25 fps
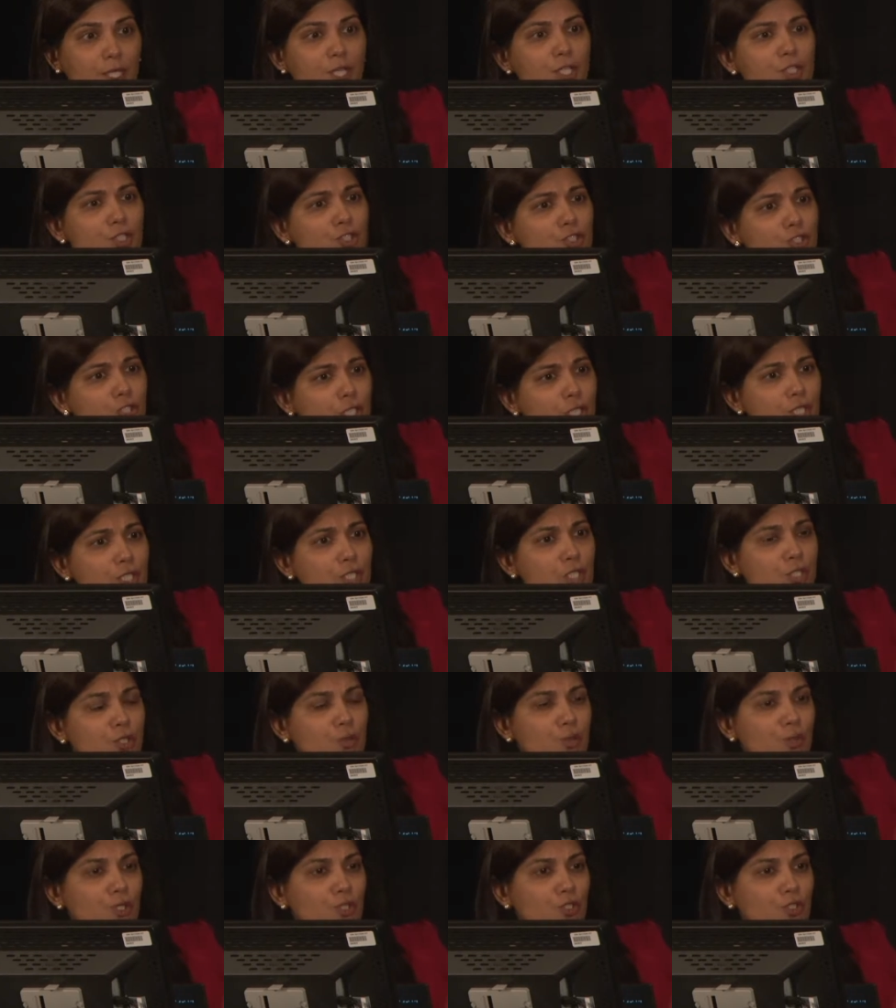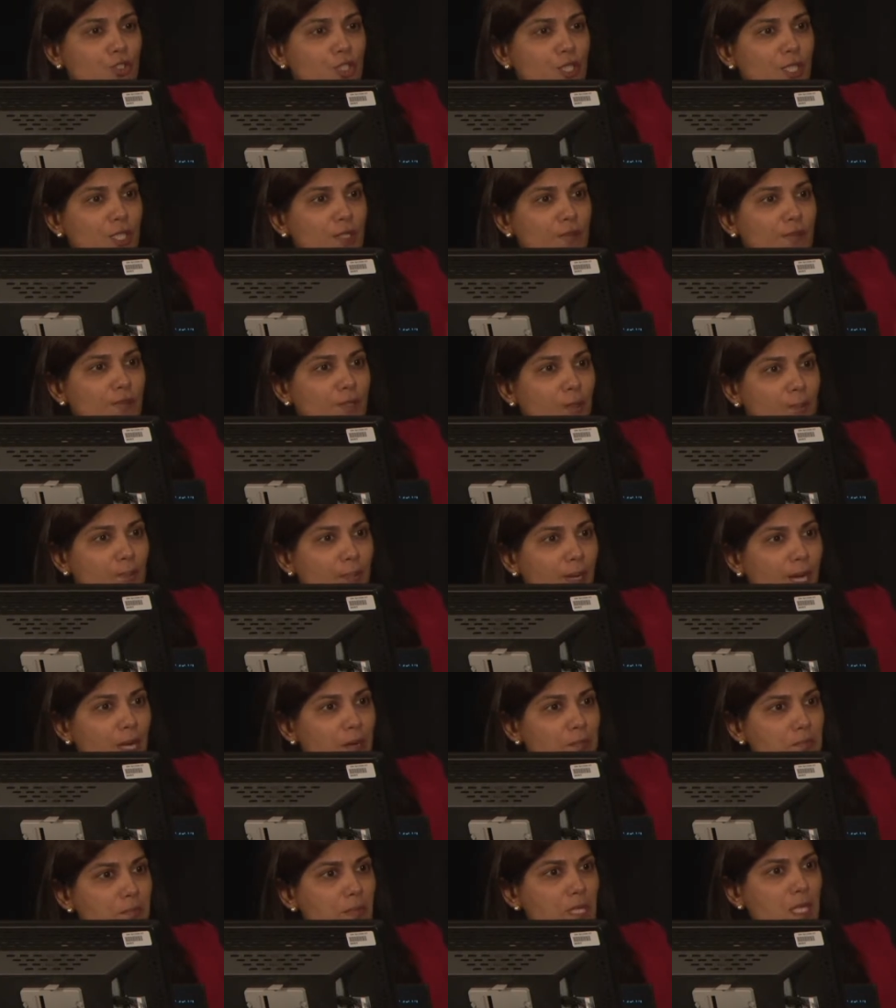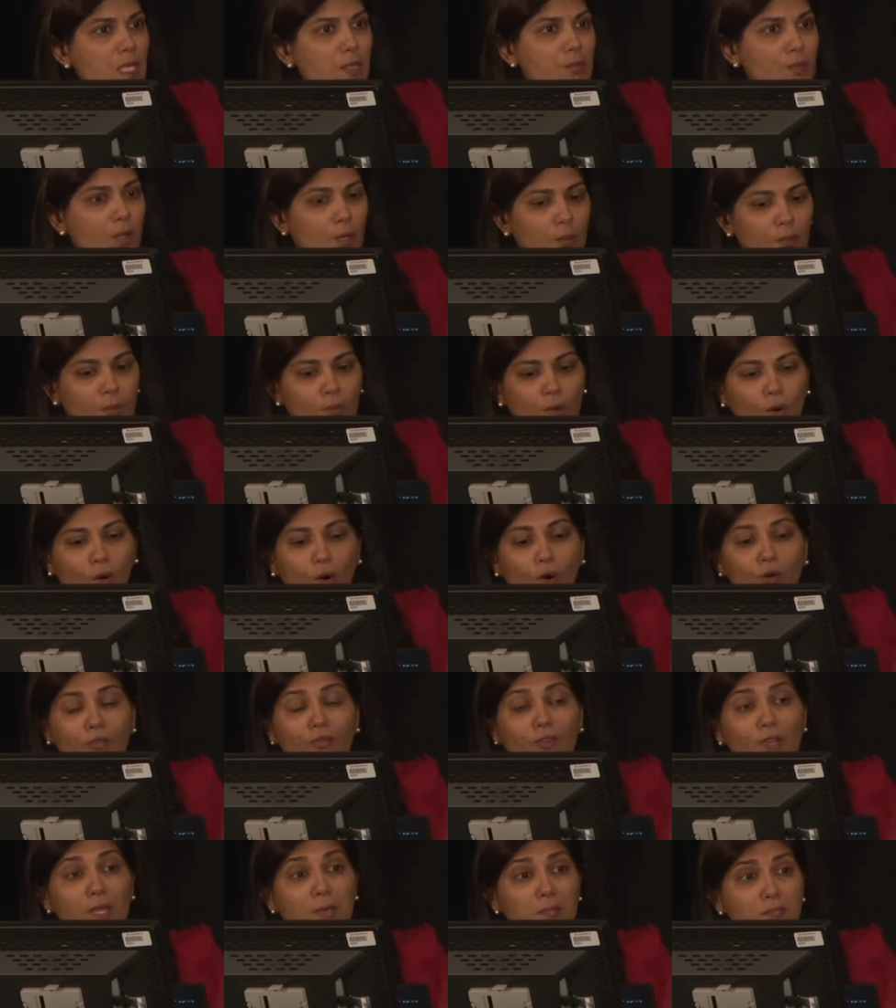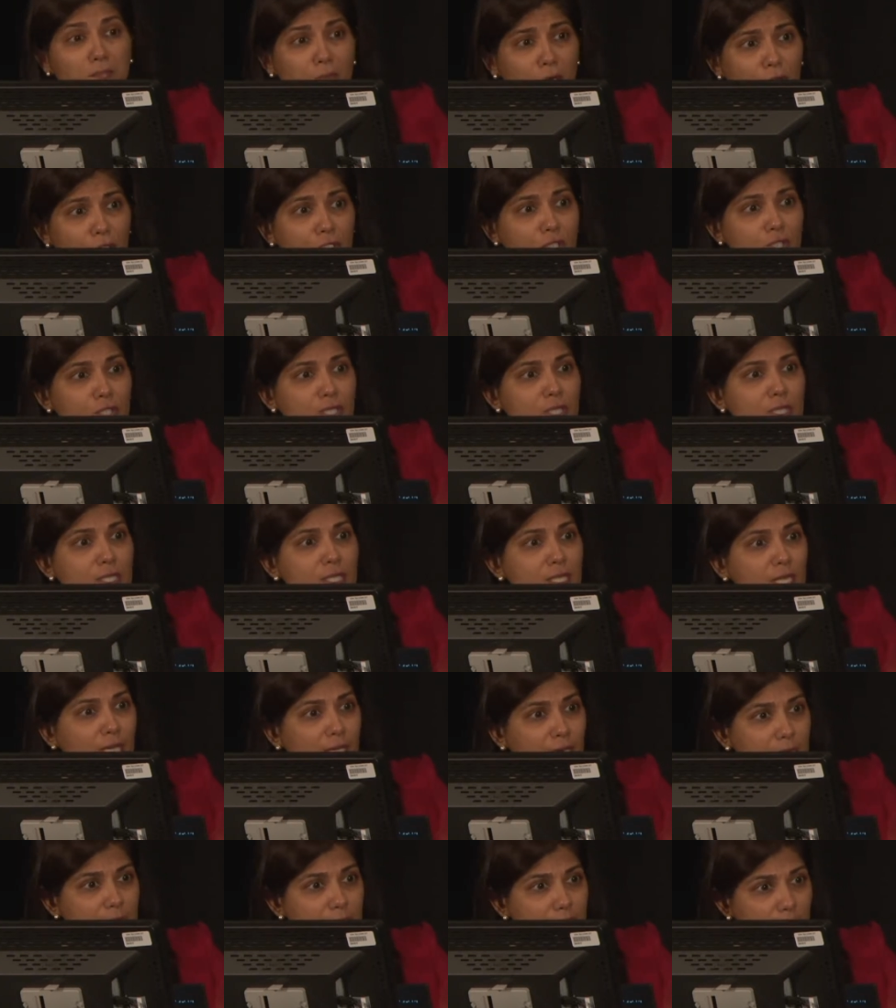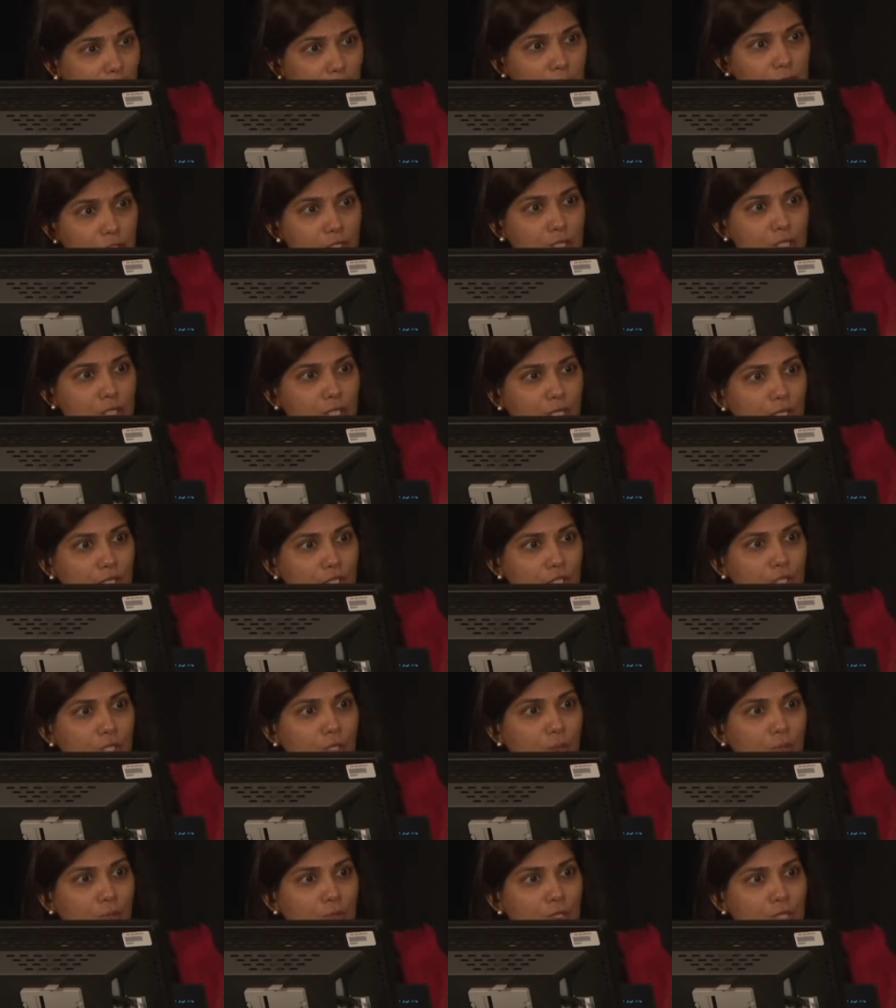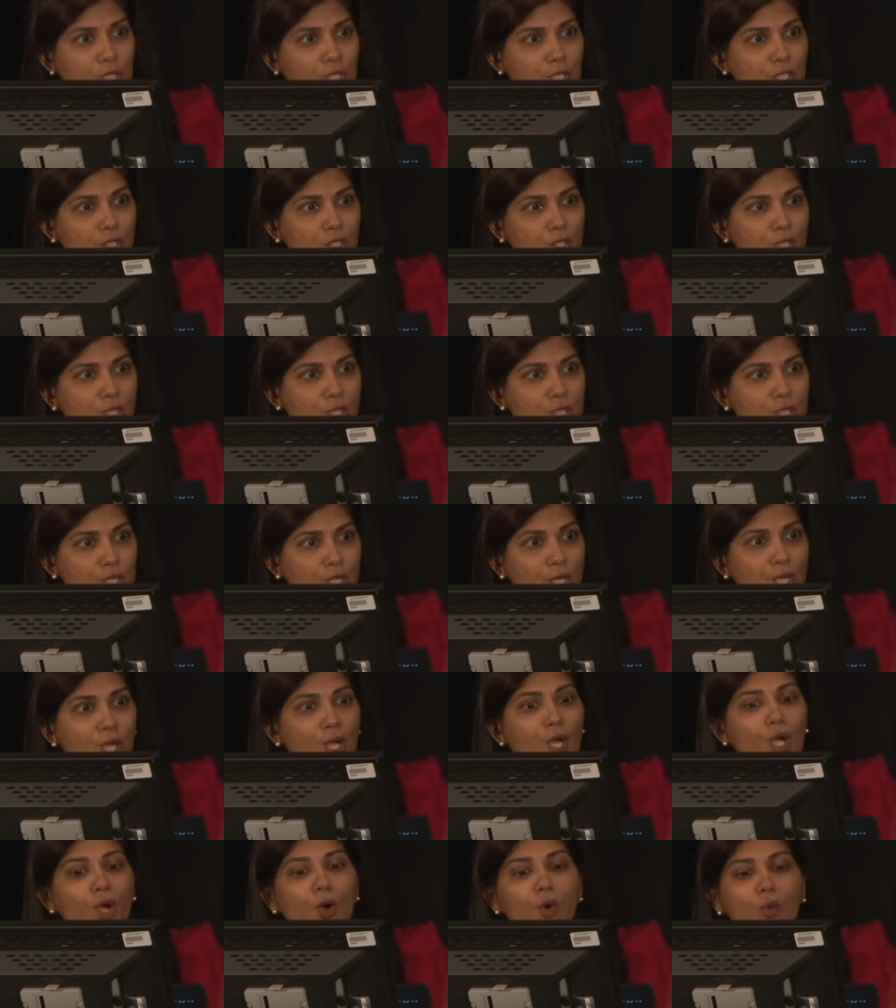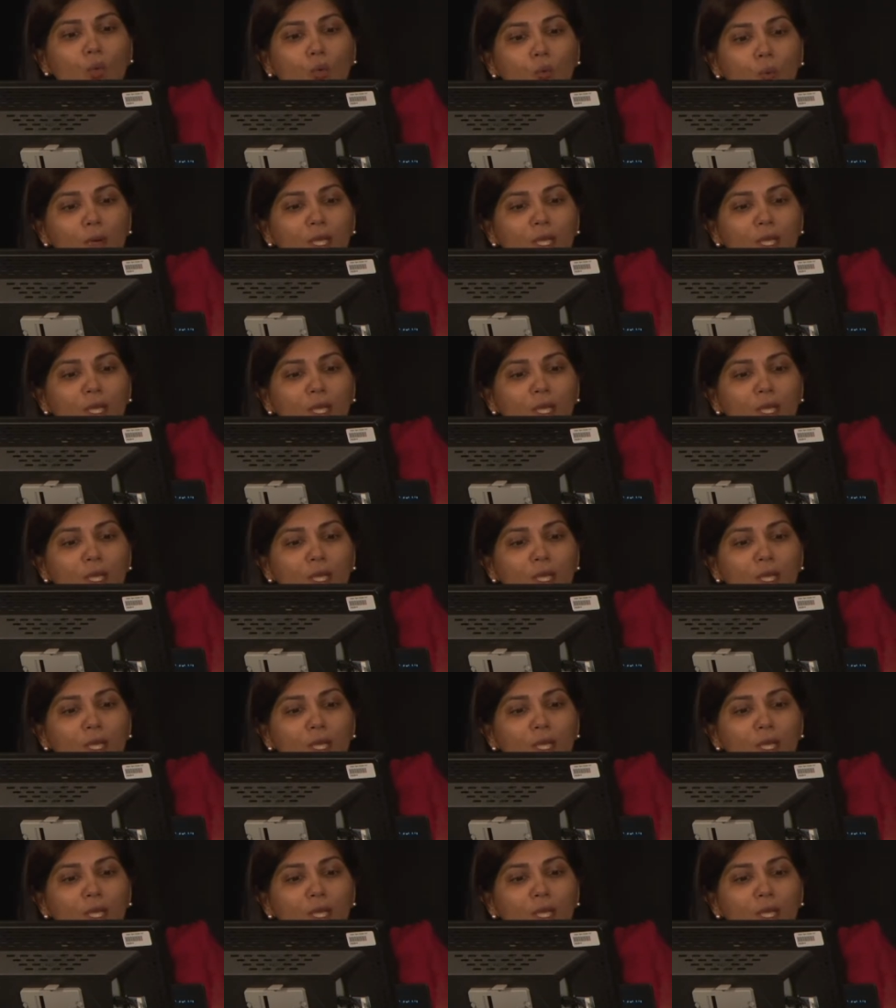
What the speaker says: just to achieve the bare minimum of emergency and essential surgical procedures. We